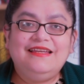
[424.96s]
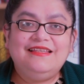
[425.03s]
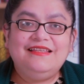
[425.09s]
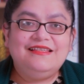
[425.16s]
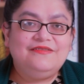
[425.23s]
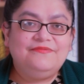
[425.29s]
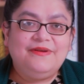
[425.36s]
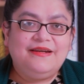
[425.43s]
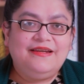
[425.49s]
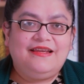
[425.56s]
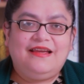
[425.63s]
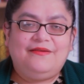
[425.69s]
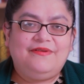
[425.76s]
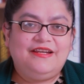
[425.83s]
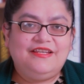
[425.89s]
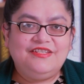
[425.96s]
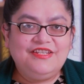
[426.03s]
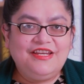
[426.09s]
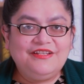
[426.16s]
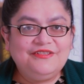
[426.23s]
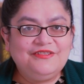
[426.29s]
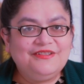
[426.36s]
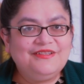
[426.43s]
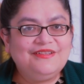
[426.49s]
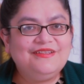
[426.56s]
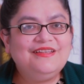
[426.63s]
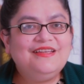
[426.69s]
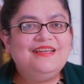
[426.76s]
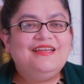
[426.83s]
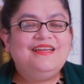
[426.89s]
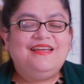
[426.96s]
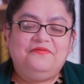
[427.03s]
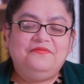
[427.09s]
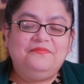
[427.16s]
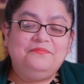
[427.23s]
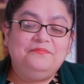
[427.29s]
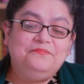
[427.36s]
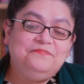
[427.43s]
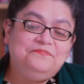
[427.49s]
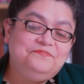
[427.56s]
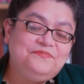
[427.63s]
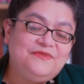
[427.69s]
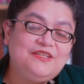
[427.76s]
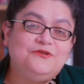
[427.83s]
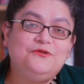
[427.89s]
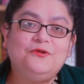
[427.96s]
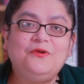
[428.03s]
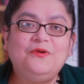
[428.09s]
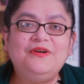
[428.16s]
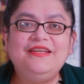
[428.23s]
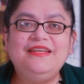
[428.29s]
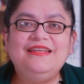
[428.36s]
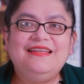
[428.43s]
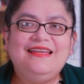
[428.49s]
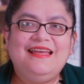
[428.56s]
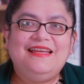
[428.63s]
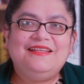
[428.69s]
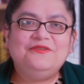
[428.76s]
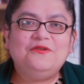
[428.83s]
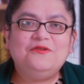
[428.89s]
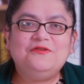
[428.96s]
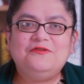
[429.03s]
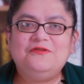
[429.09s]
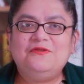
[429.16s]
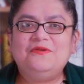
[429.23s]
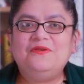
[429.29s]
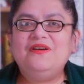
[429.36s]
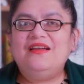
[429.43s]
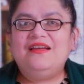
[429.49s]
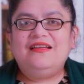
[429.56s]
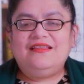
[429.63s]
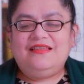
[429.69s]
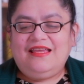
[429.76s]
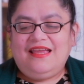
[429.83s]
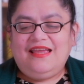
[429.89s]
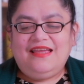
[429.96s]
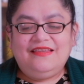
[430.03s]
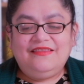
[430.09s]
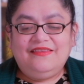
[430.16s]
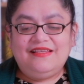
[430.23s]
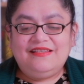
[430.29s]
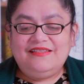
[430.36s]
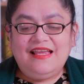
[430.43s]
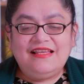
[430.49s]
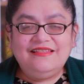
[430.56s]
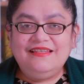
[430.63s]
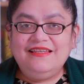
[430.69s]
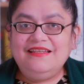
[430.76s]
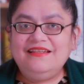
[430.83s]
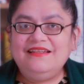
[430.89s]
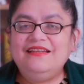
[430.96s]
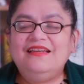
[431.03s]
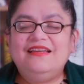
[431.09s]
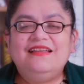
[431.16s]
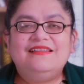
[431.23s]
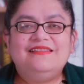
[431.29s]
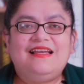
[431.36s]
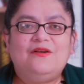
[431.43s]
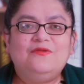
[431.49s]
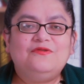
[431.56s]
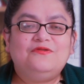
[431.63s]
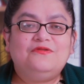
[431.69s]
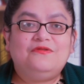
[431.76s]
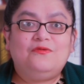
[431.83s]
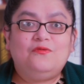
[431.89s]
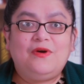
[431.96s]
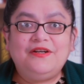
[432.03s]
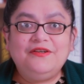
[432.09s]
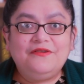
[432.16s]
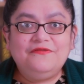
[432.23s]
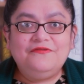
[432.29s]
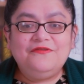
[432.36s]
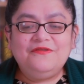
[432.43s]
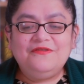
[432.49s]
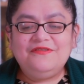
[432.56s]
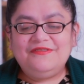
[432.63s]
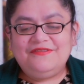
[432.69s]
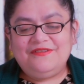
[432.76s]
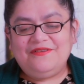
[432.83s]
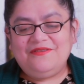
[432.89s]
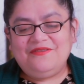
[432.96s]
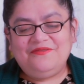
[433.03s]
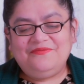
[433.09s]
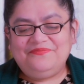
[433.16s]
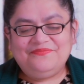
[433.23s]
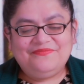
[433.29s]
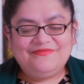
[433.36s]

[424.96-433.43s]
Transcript: it is very gentle story, and also the setting sounds wonderful. So